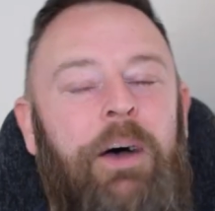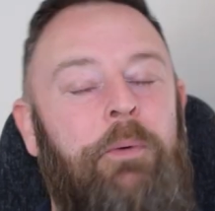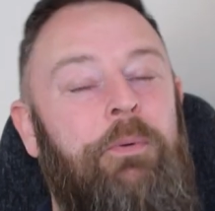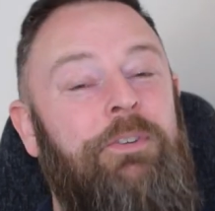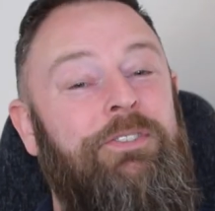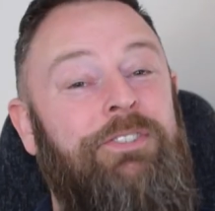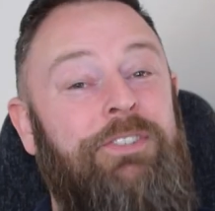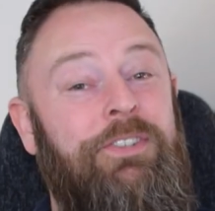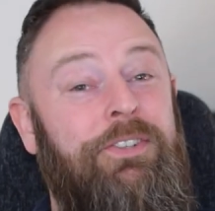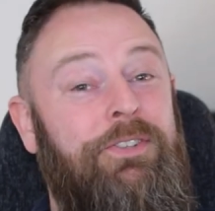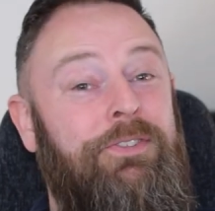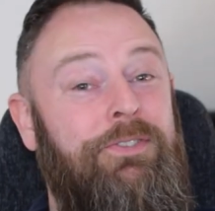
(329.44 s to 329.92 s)
that
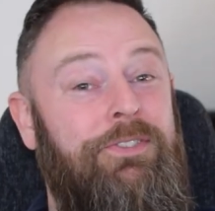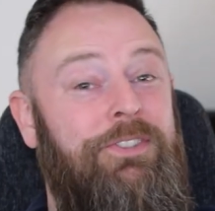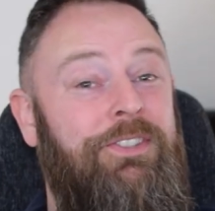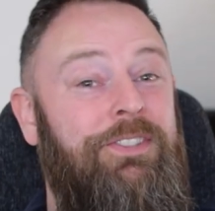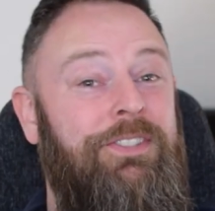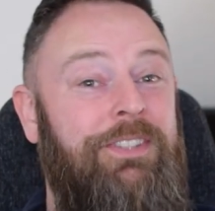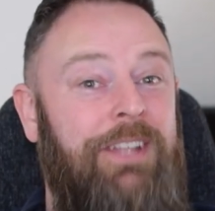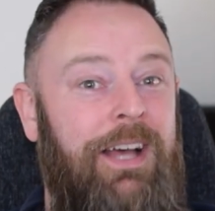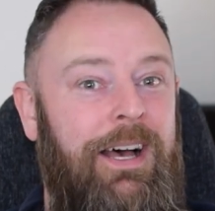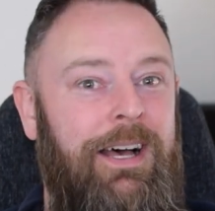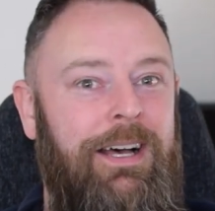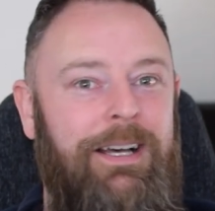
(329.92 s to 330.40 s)
wasn't a good
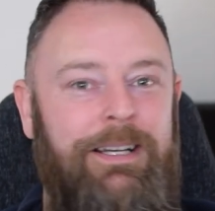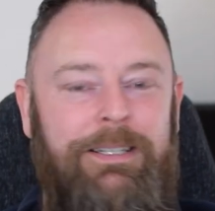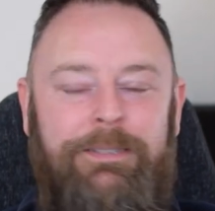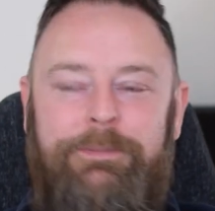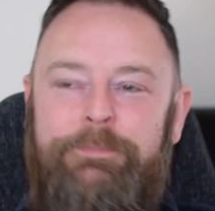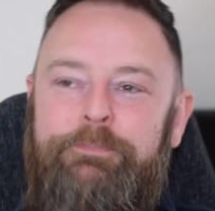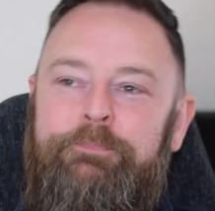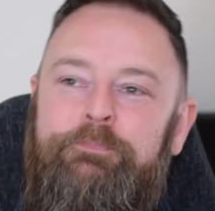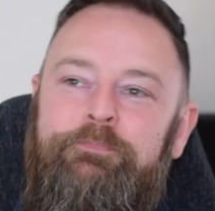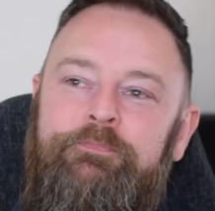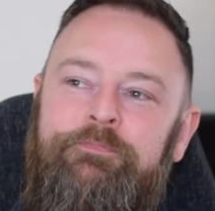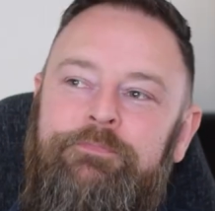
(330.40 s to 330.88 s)
start.
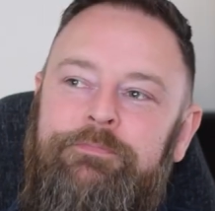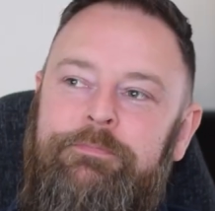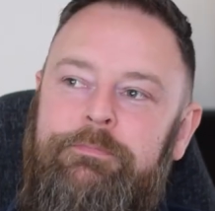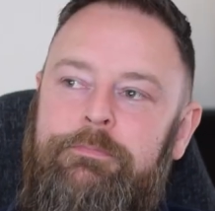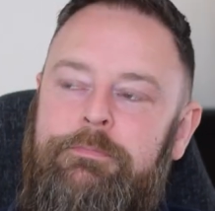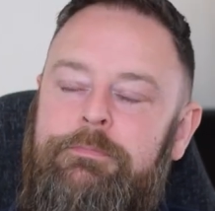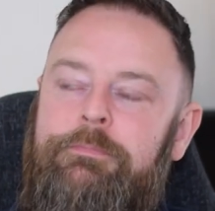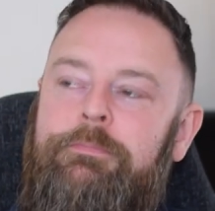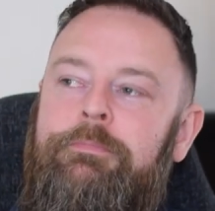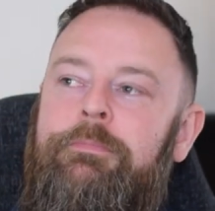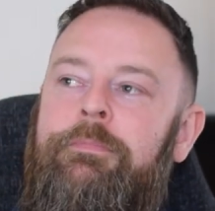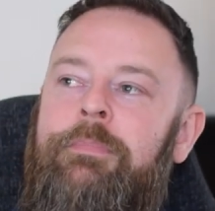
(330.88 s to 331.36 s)

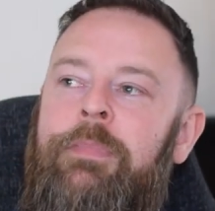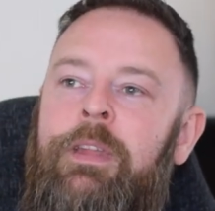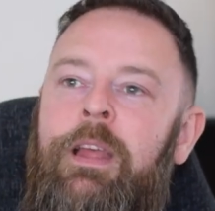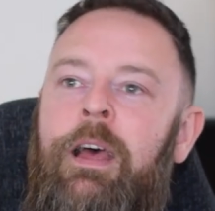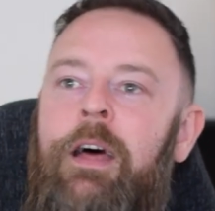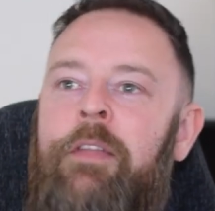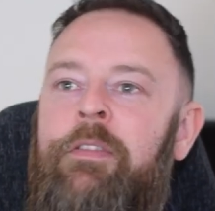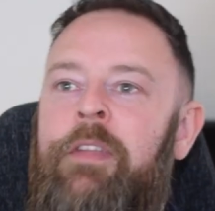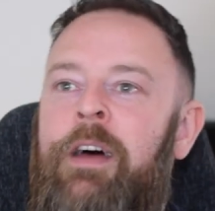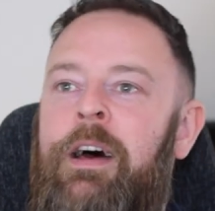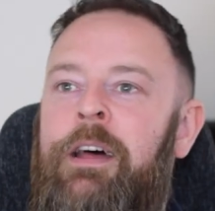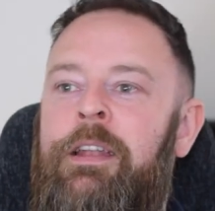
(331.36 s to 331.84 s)

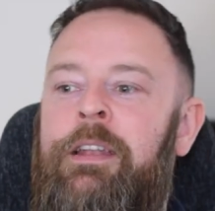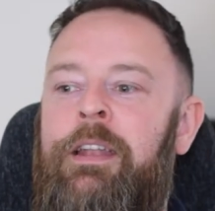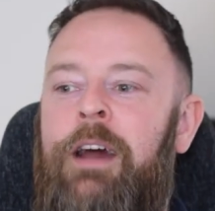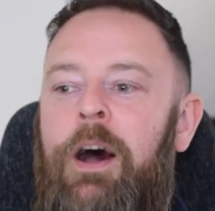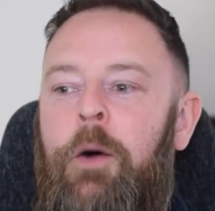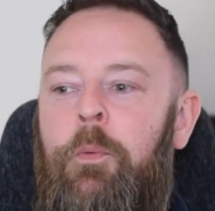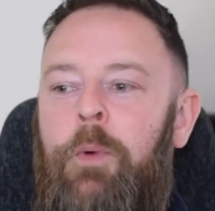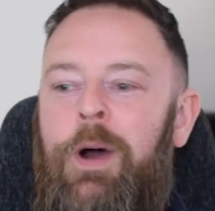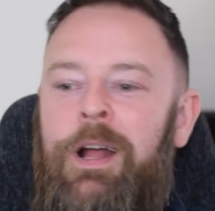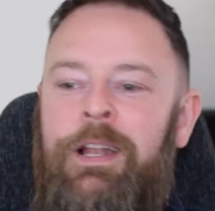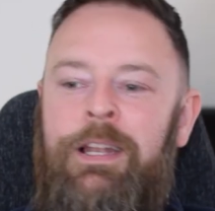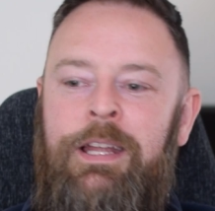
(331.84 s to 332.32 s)
And then
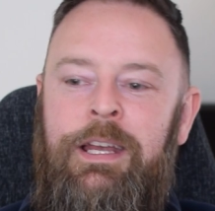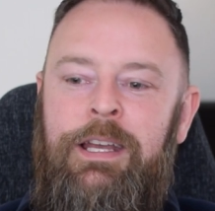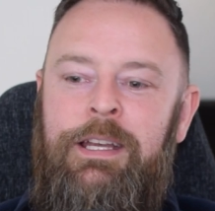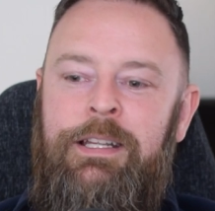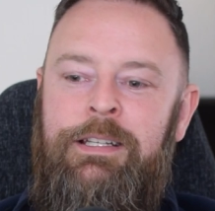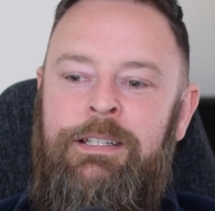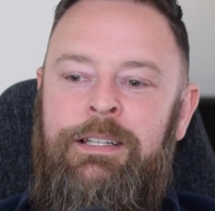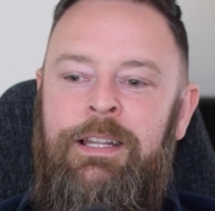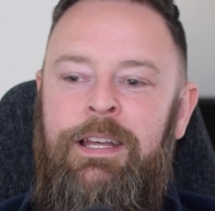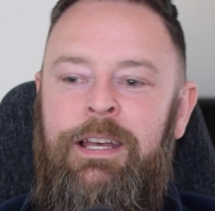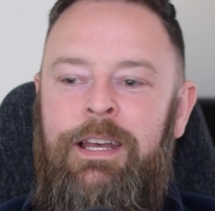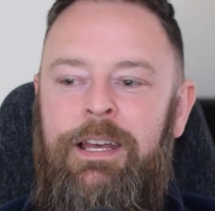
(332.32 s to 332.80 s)
I went
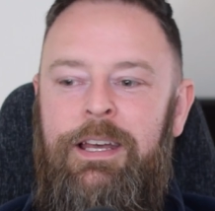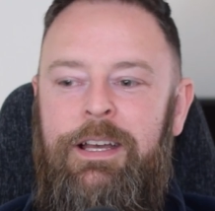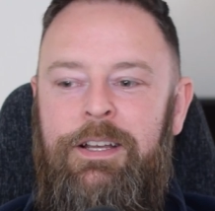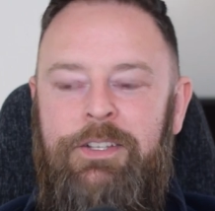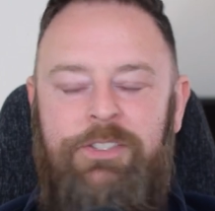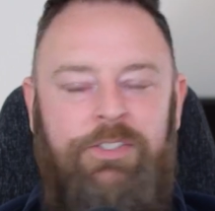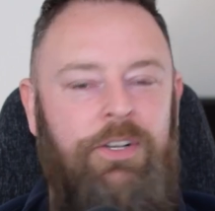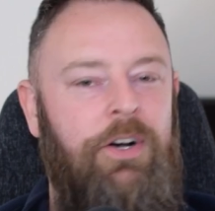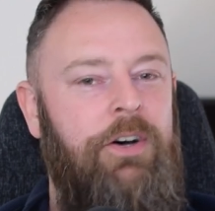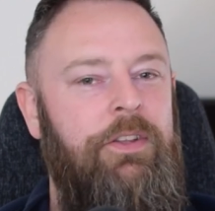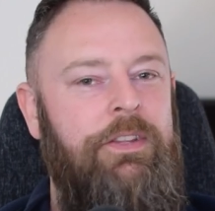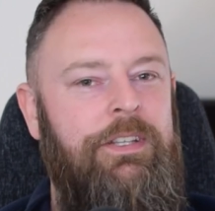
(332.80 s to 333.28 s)
in,
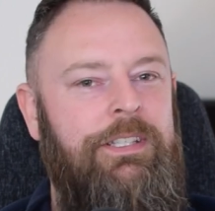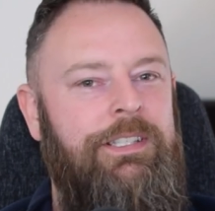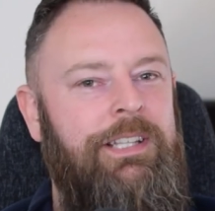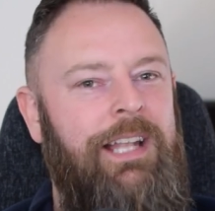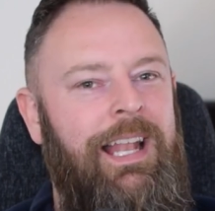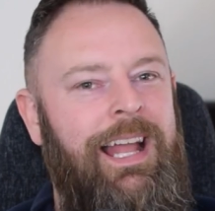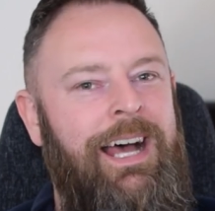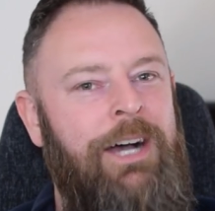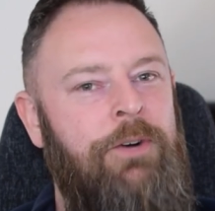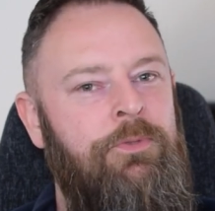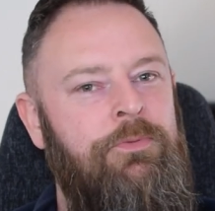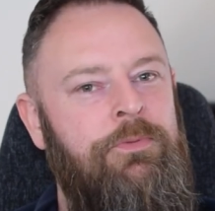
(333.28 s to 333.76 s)
saw this
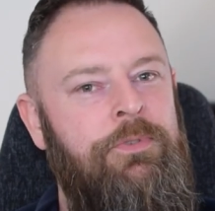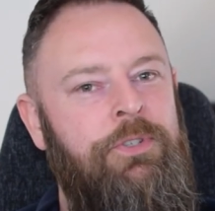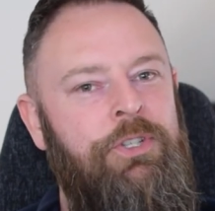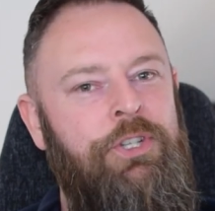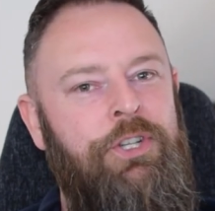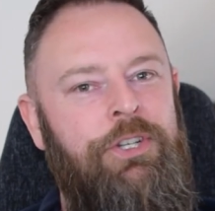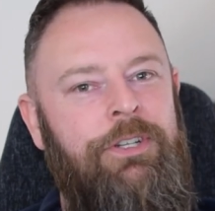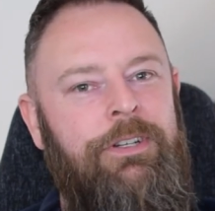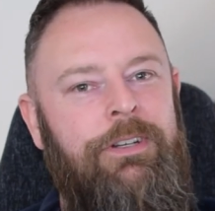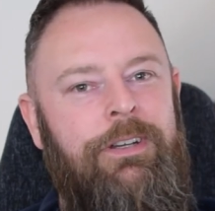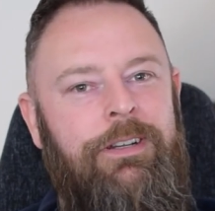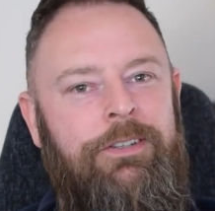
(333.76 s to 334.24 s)

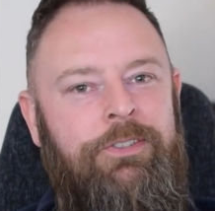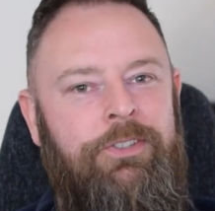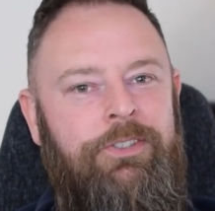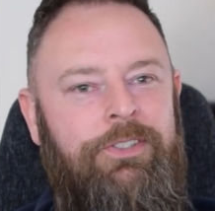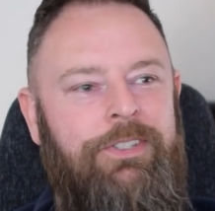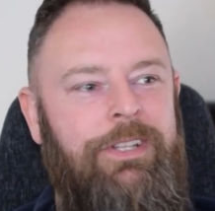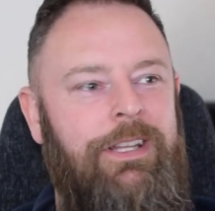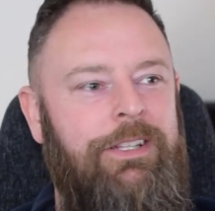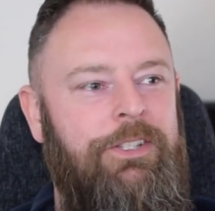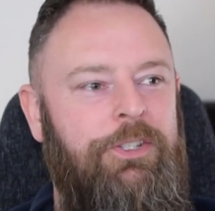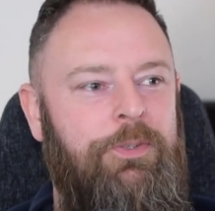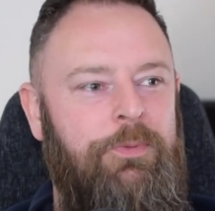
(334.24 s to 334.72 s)
lounge, and
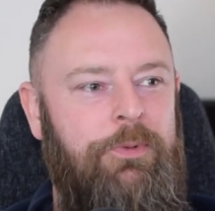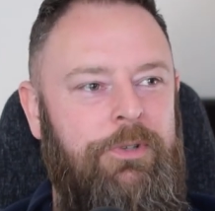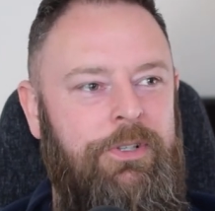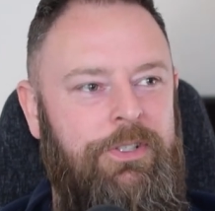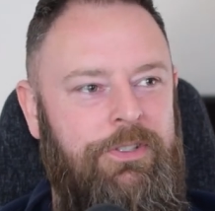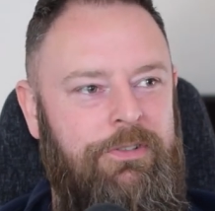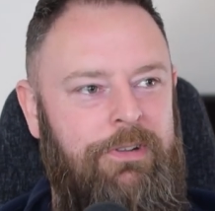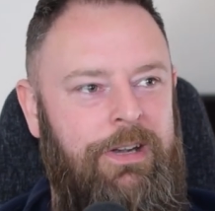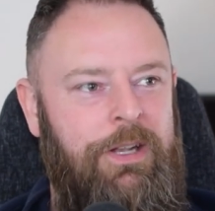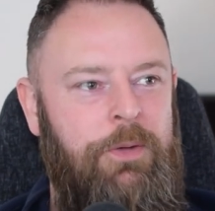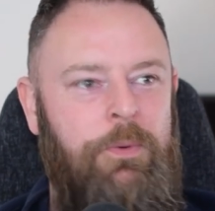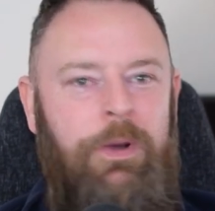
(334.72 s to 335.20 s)
just said to her,
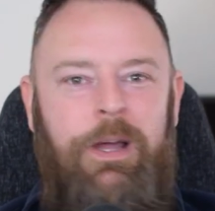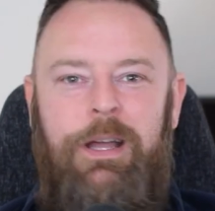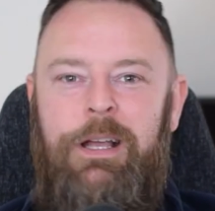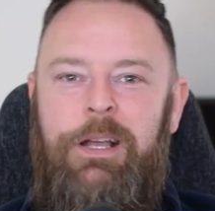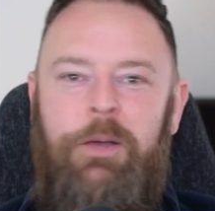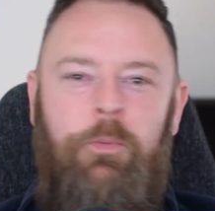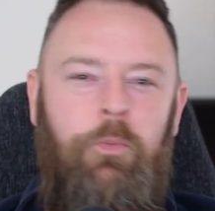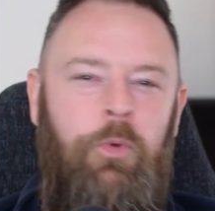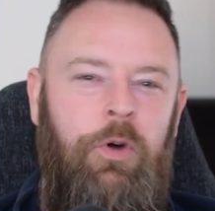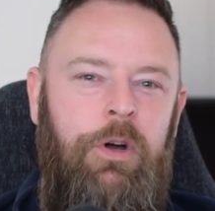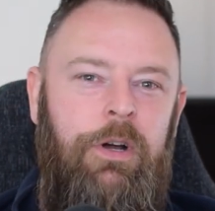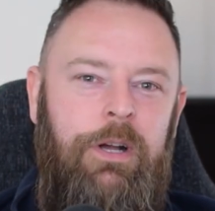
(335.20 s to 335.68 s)
Is there any way I
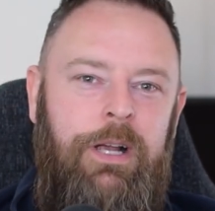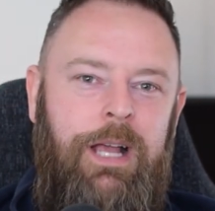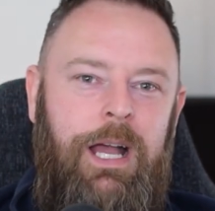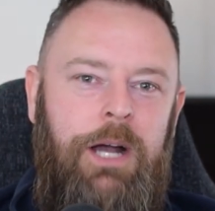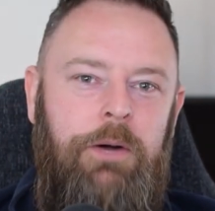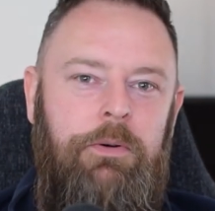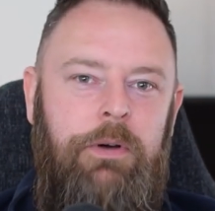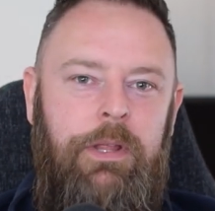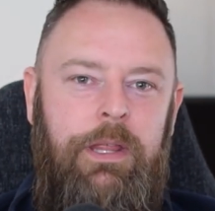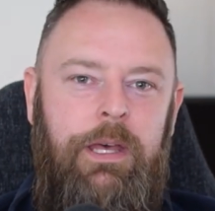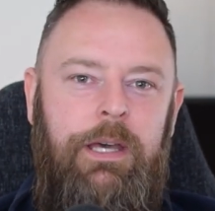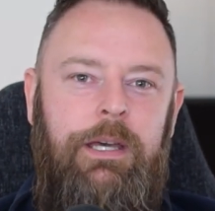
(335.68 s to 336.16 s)
can work
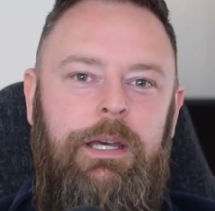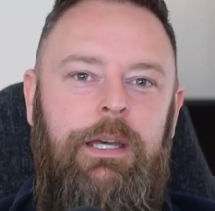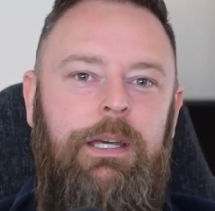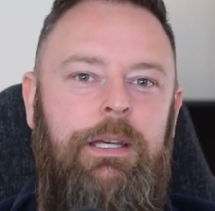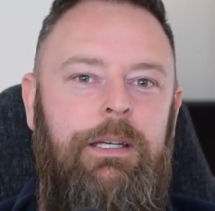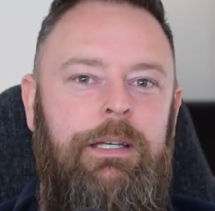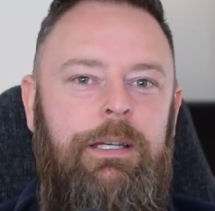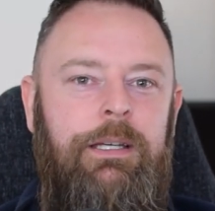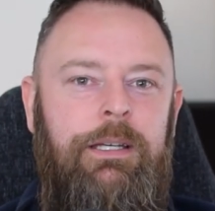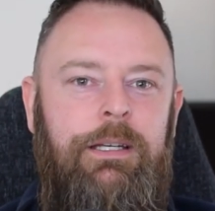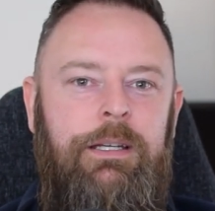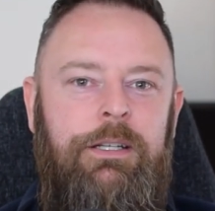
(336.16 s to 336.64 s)
out of there?